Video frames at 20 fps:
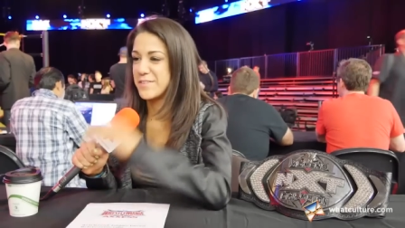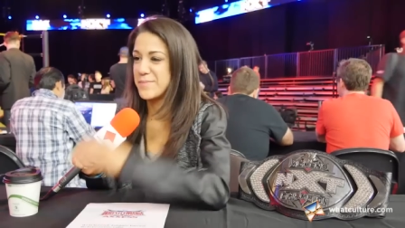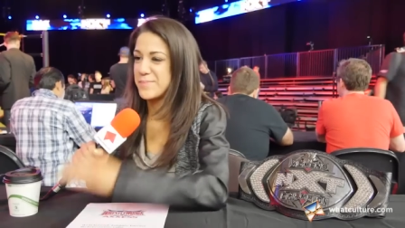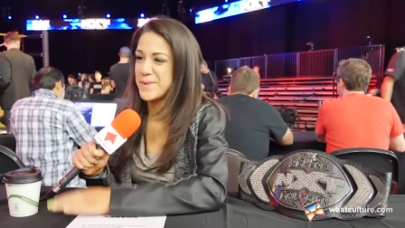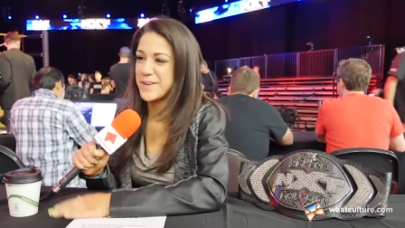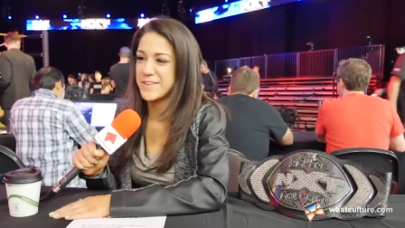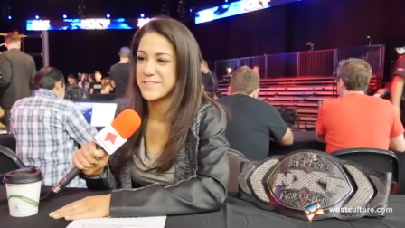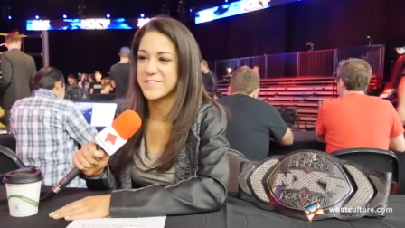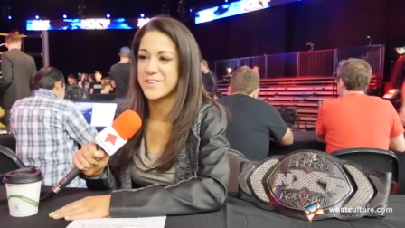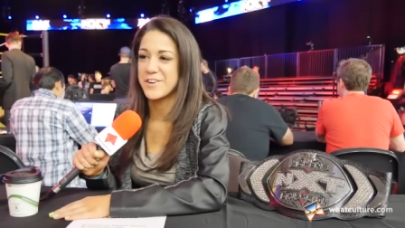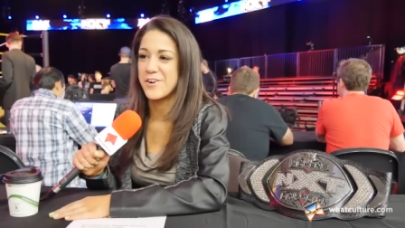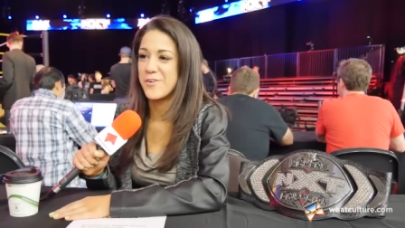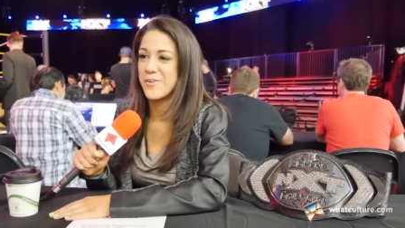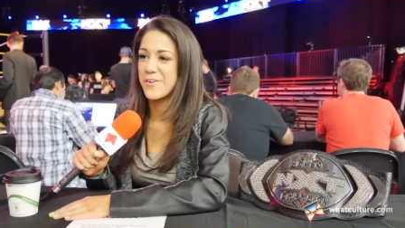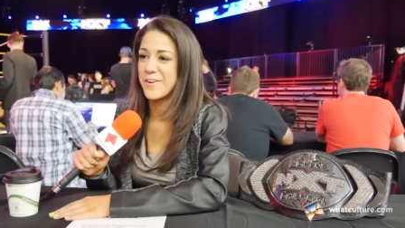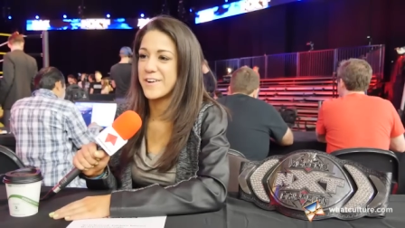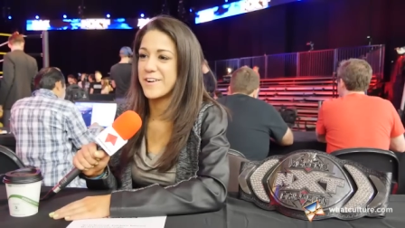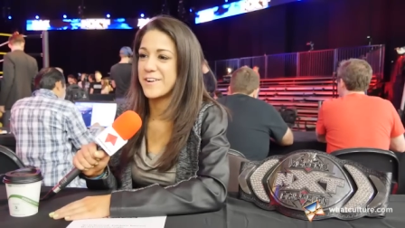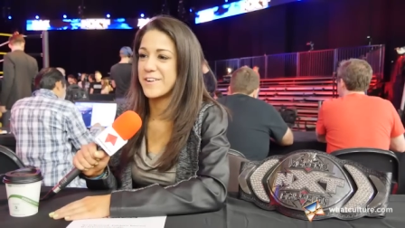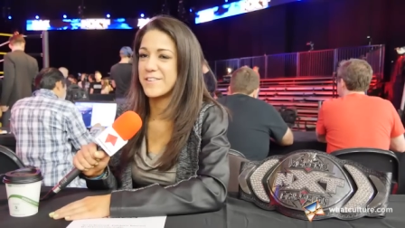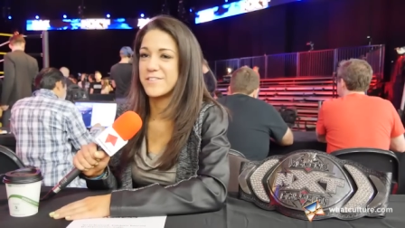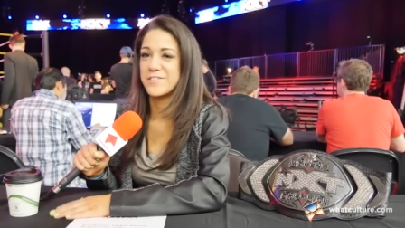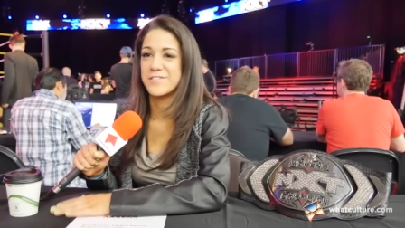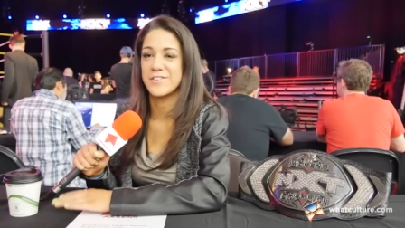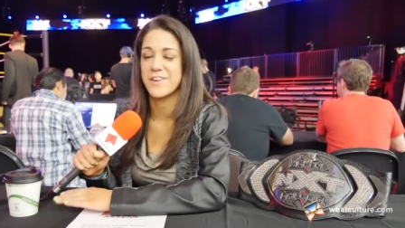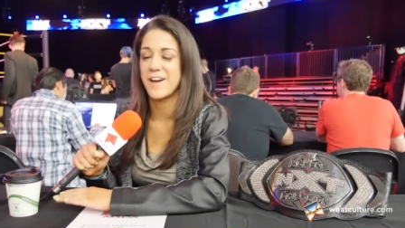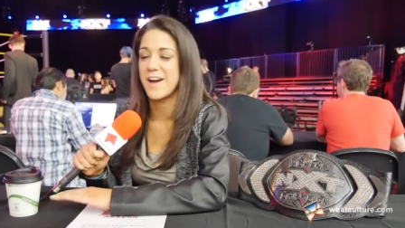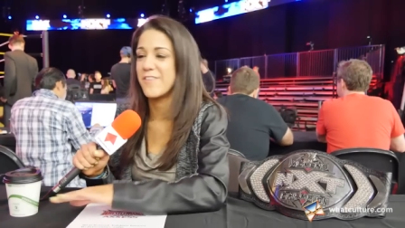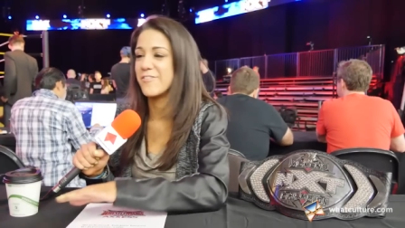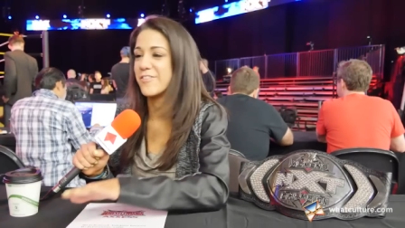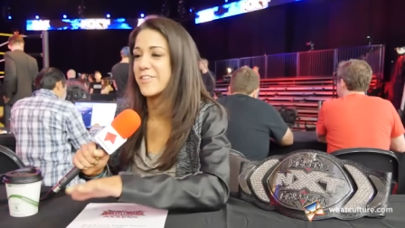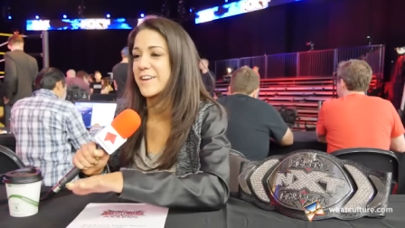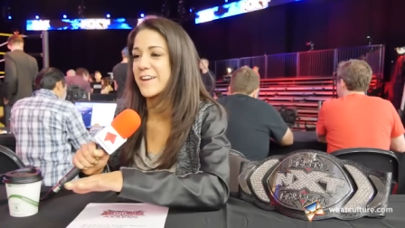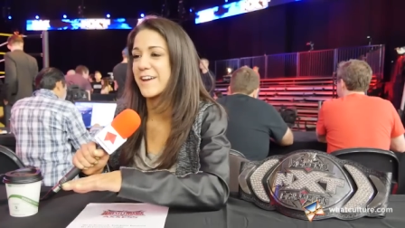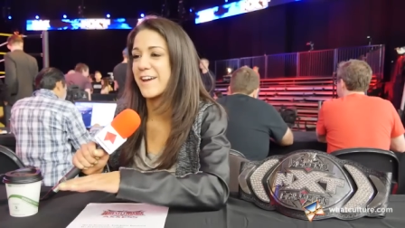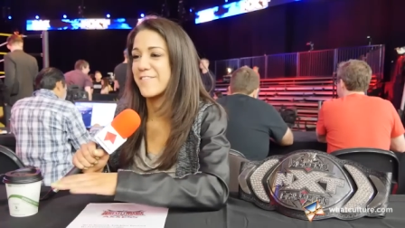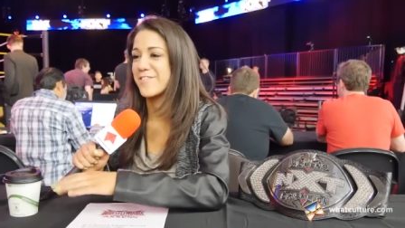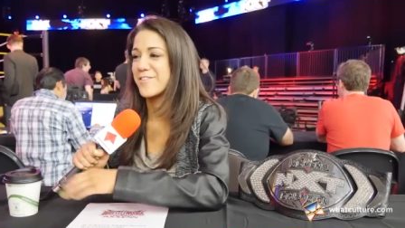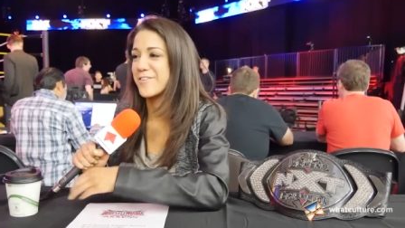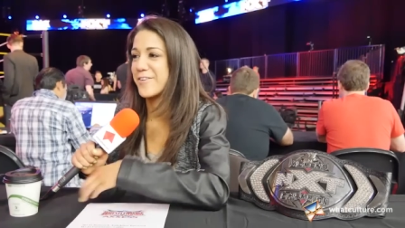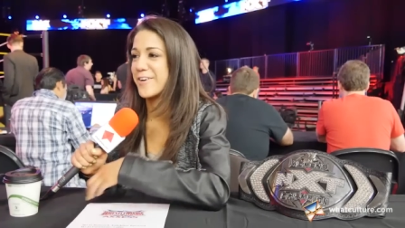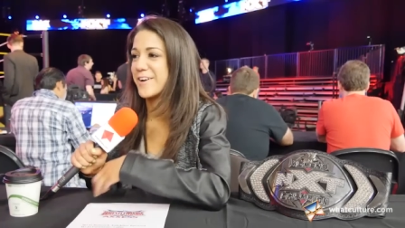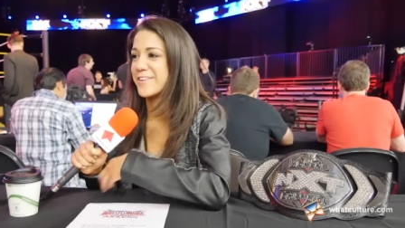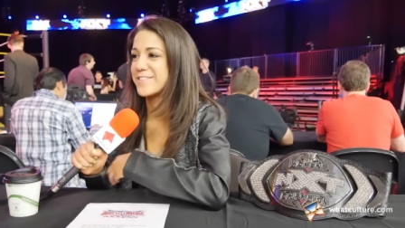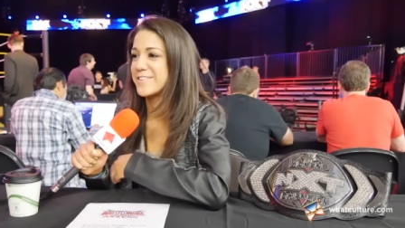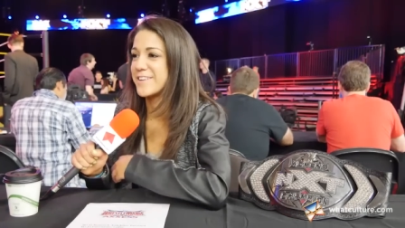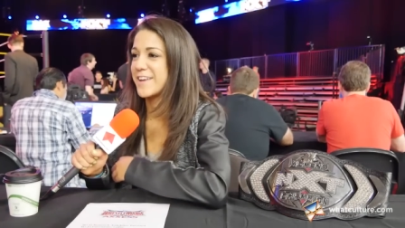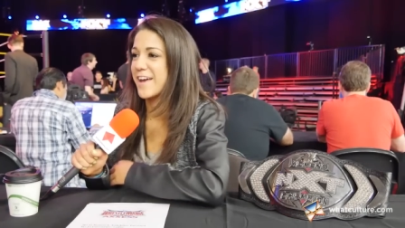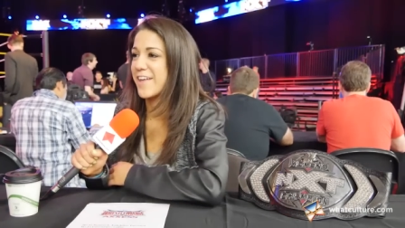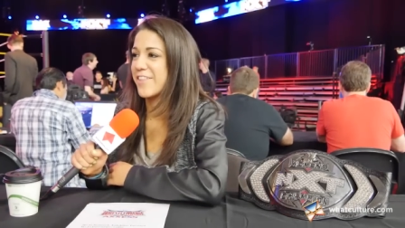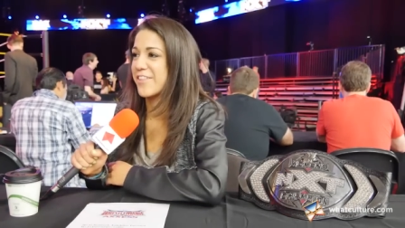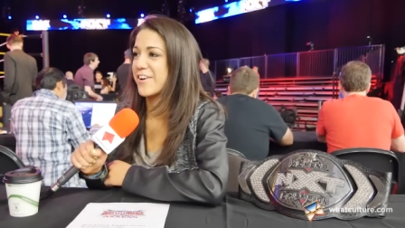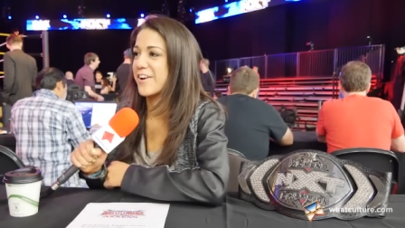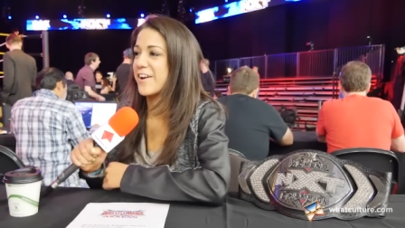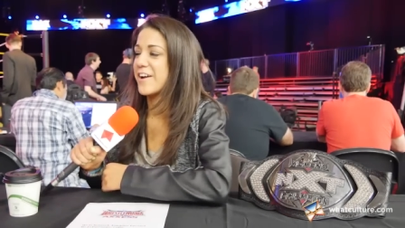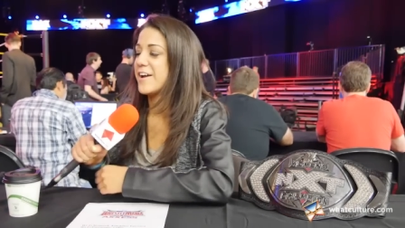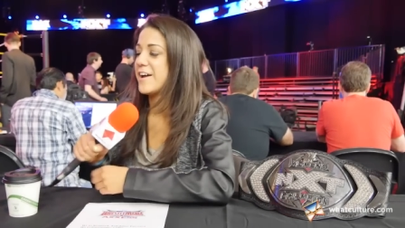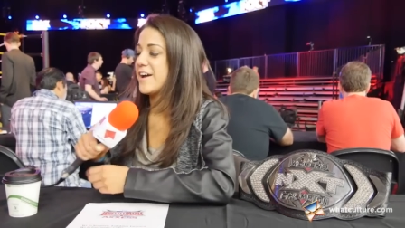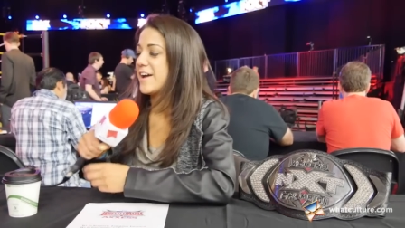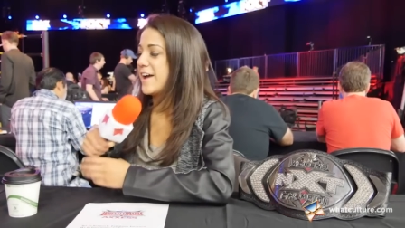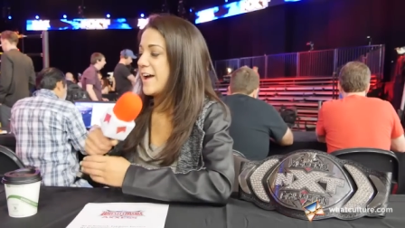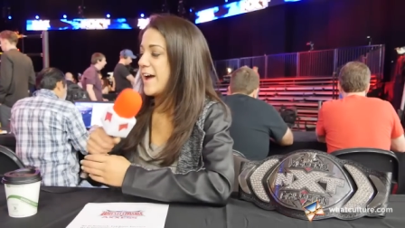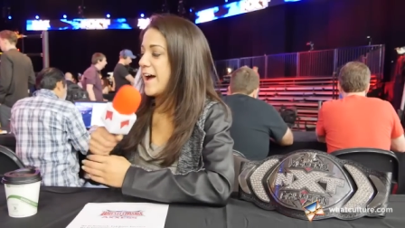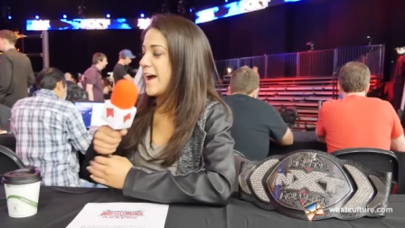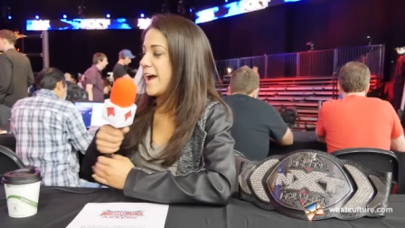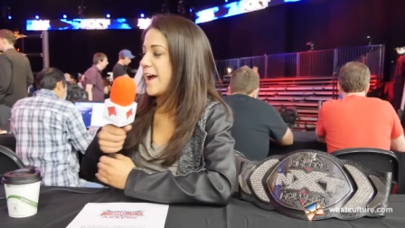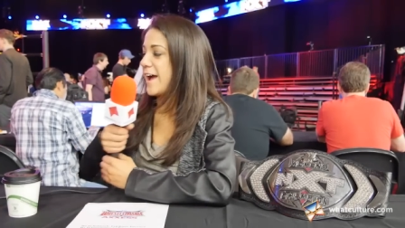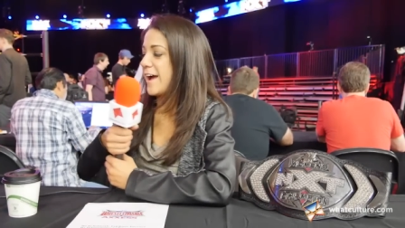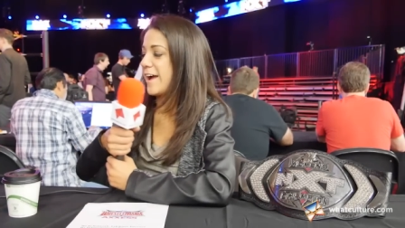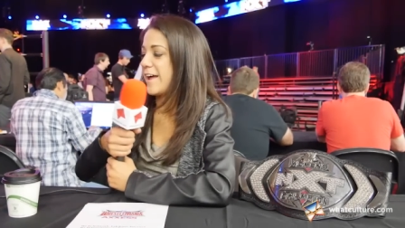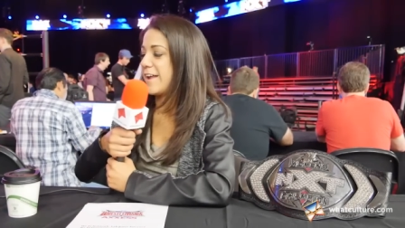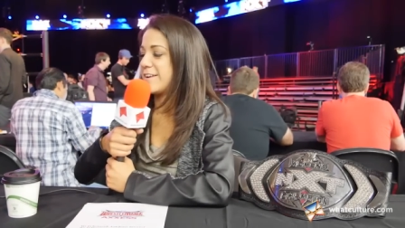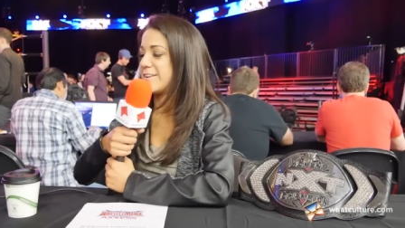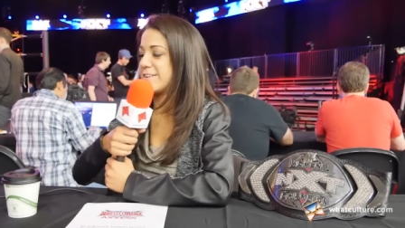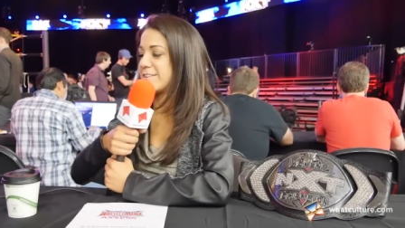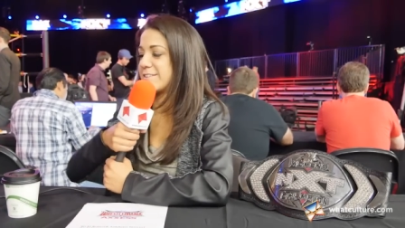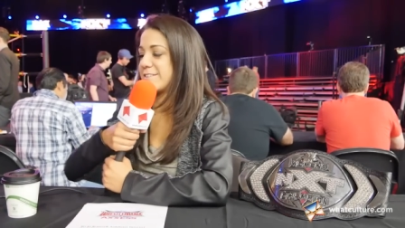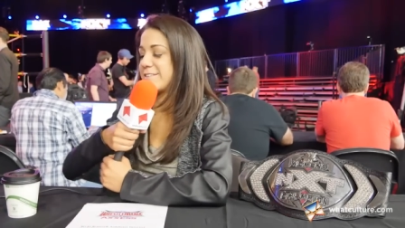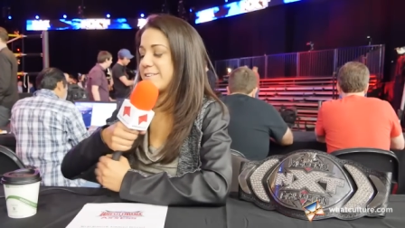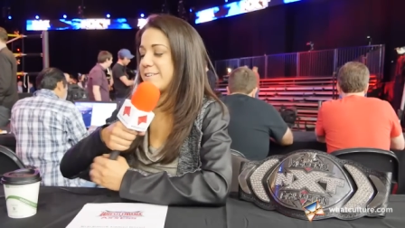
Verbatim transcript: the best coworkers traveling everywhere together. And